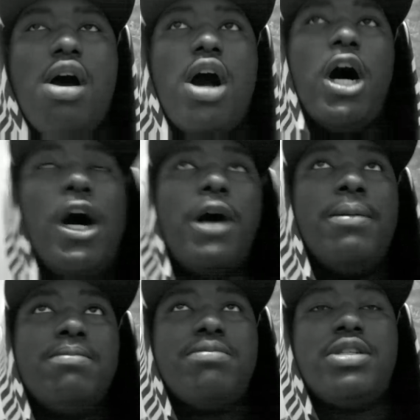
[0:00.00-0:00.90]

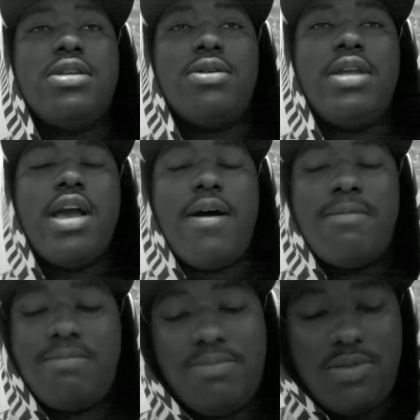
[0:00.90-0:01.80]
Um, so yeah,
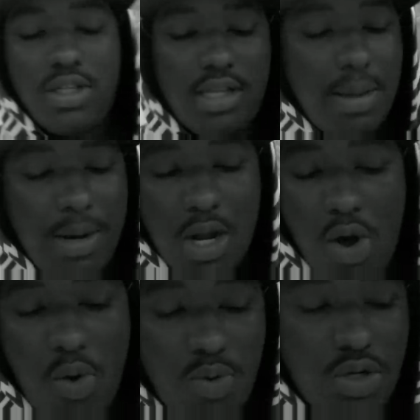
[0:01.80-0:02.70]
just let me
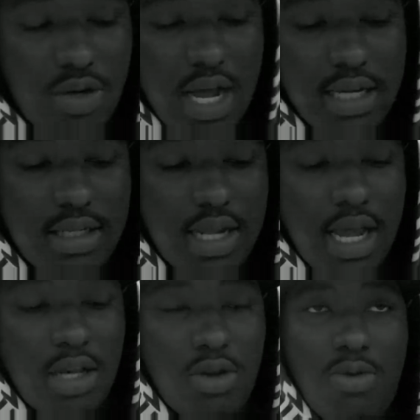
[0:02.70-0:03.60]
know what you guys
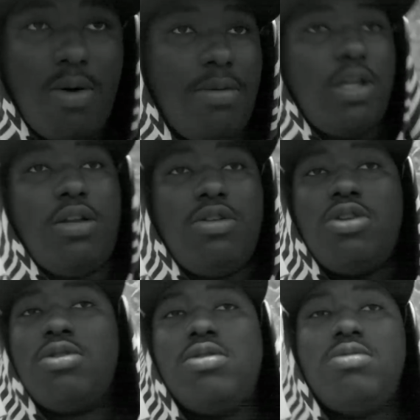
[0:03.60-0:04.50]
think. Do you want me to, you
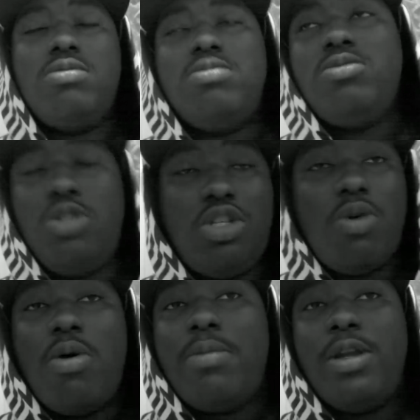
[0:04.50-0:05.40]
know, you still
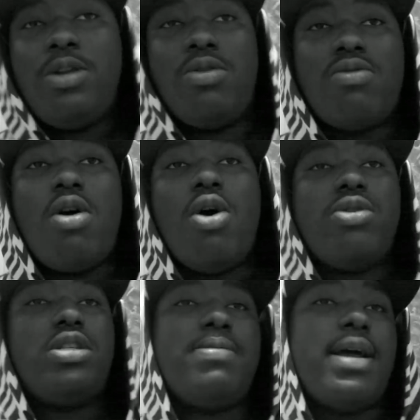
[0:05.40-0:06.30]
want me to do Raw
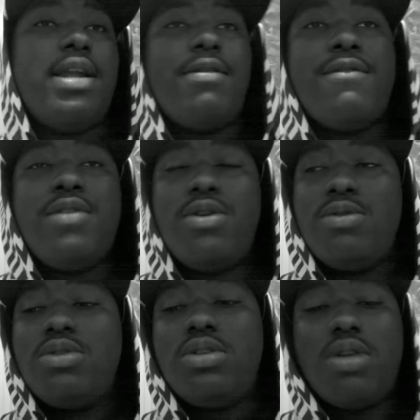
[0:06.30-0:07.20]
and SmackDown
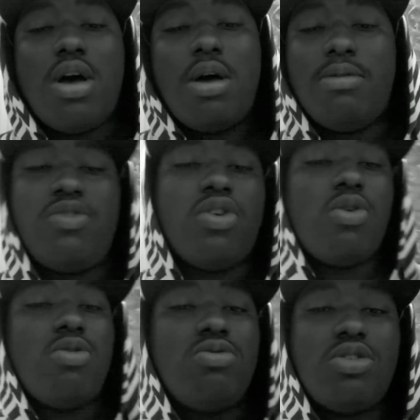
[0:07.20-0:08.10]
reviews? Uh,
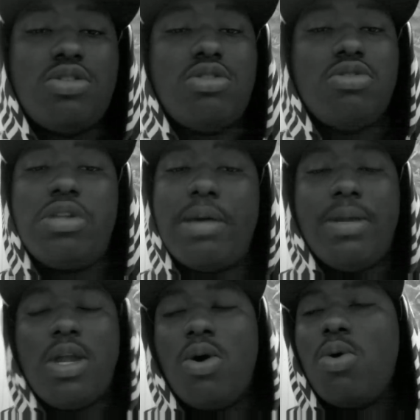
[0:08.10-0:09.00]
so just let me
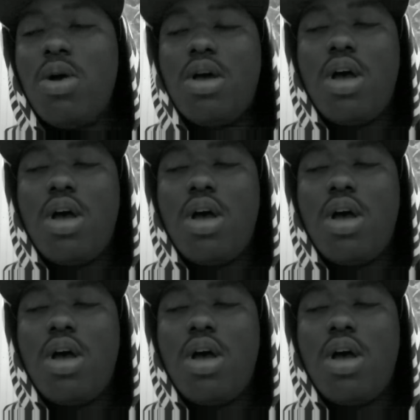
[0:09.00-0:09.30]
know.